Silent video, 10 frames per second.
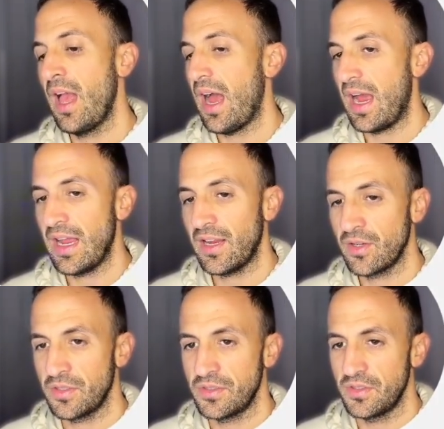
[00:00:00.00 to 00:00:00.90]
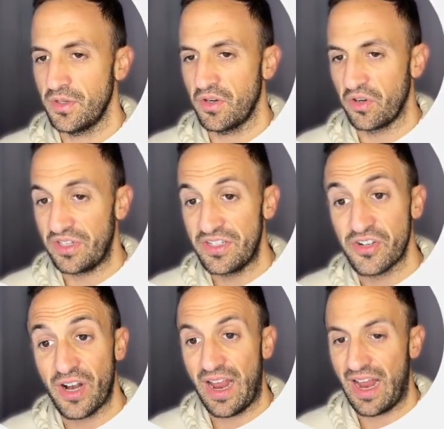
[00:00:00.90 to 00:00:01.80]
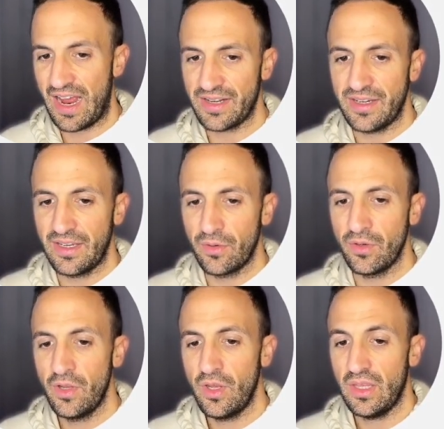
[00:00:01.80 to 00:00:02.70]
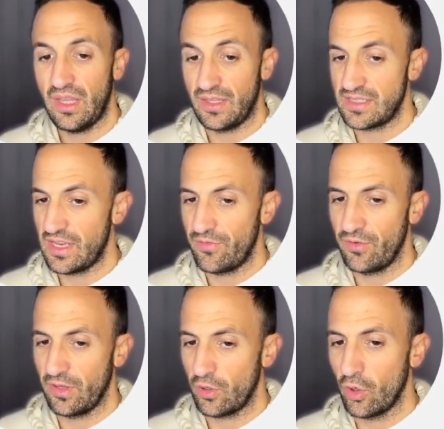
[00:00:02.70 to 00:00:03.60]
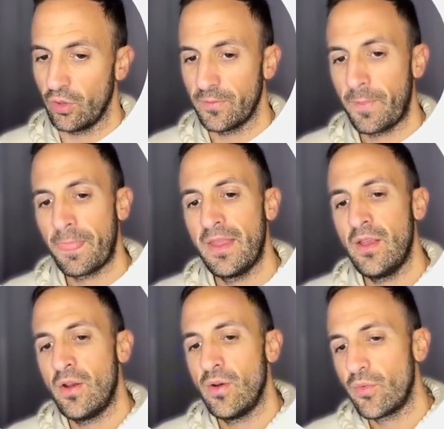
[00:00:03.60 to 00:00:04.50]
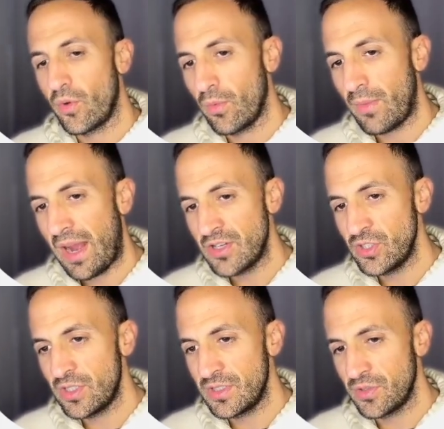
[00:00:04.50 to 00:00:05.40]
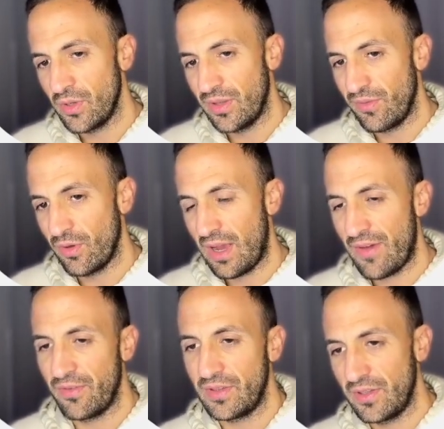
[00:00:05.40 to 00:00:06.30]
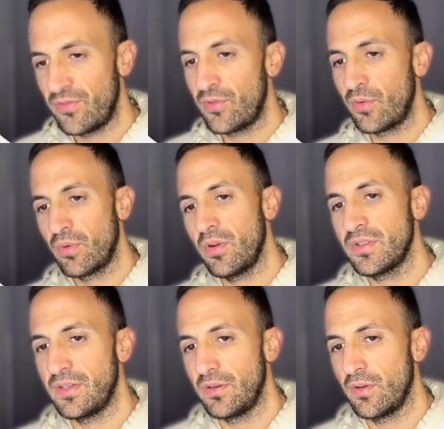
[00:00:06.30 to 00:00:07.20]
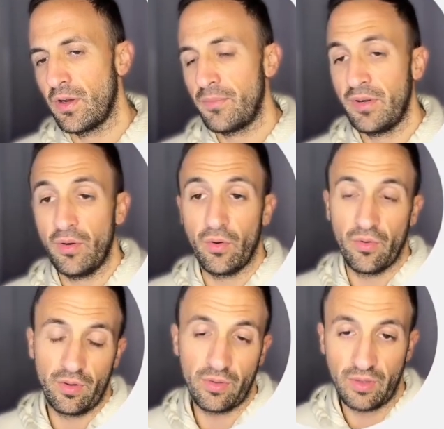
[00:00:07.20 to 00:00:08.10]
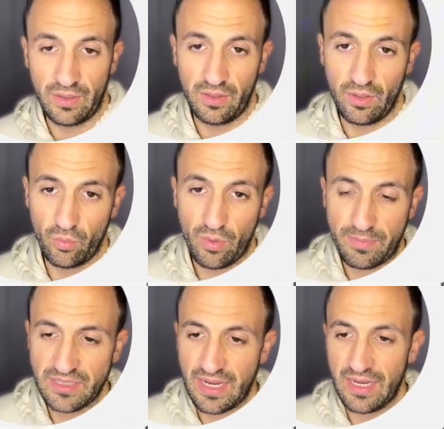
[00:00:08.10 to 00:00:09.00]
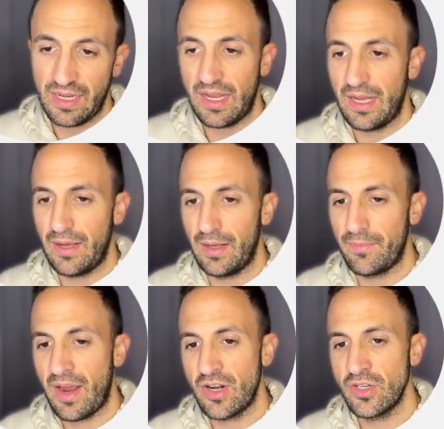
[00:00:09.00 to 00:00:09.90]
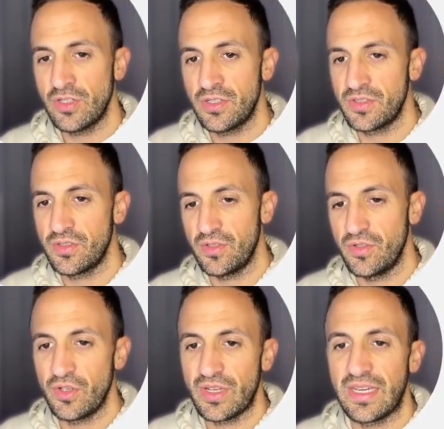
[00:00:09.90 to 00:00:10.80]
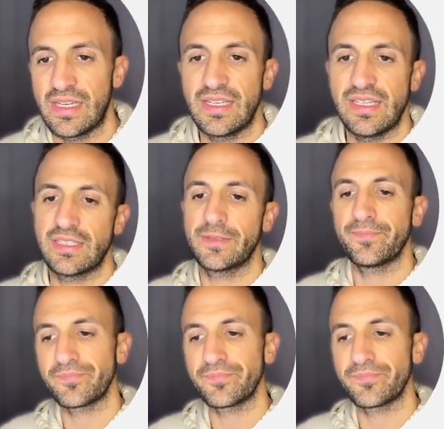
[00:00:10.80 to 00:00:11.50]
Icons, you go here, add new, same for the code. Role manager, so if you have a different roles in your company or your website manager, so you can just